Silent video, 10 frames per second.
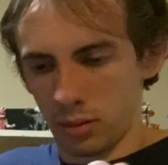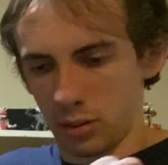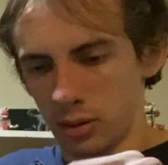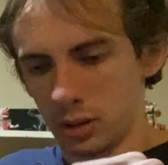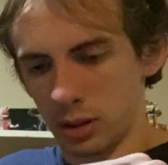
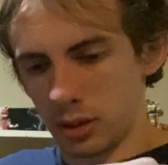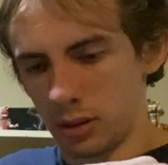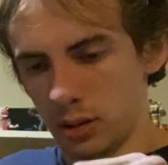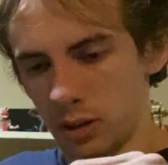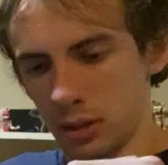
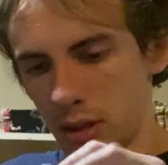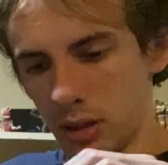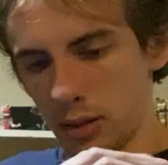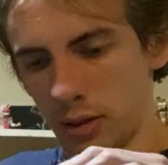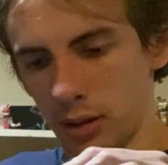There's
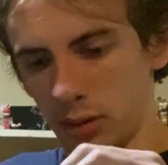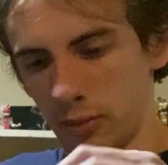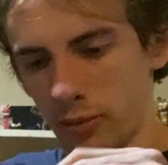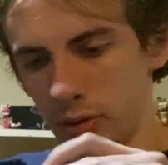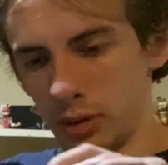another thing
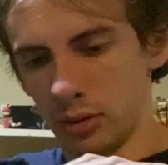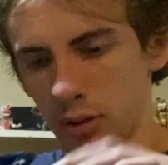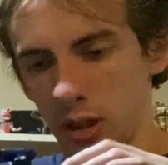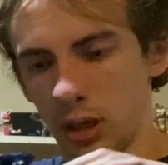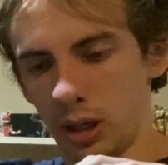of what you
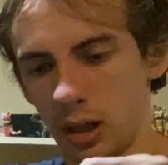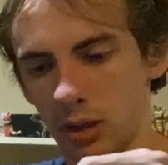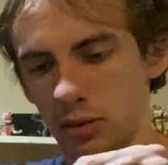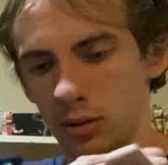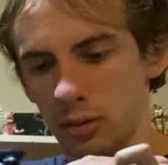
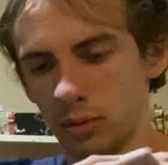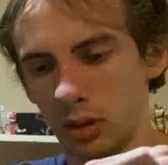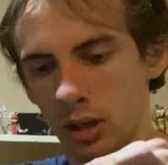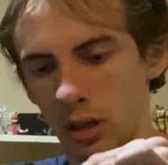can do.